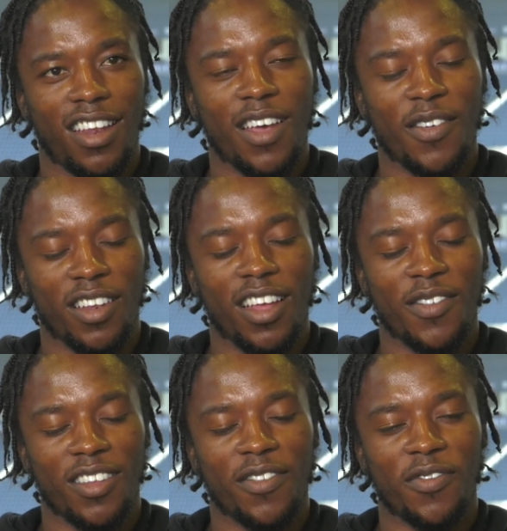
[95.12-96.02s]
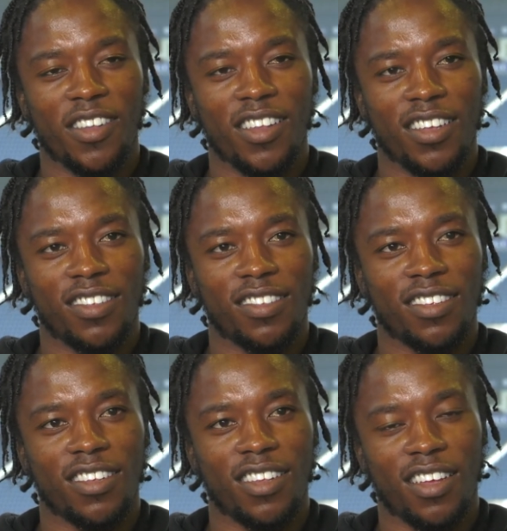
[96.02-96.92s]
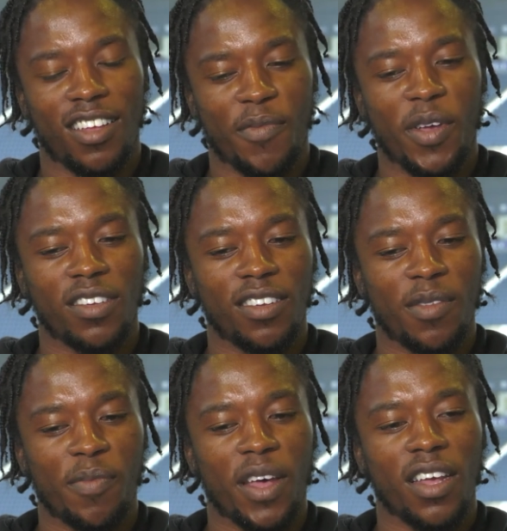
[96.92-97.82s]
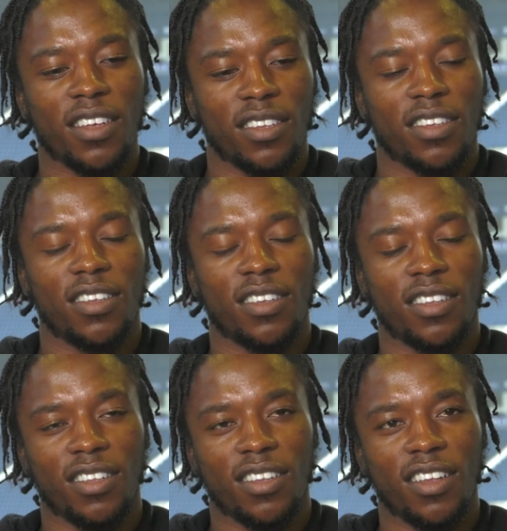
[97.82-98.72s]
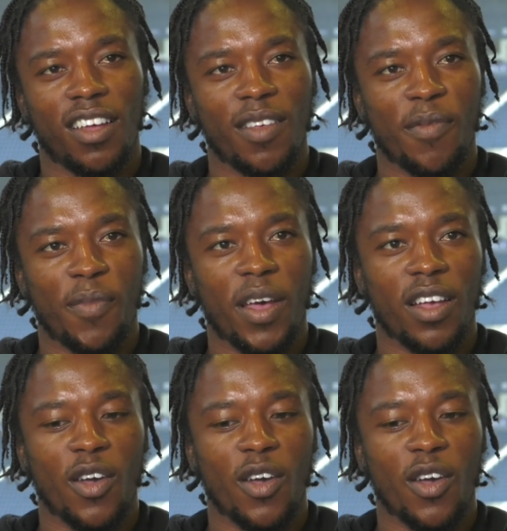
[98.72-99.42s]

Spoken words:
now it definitely has. I'm actually back and back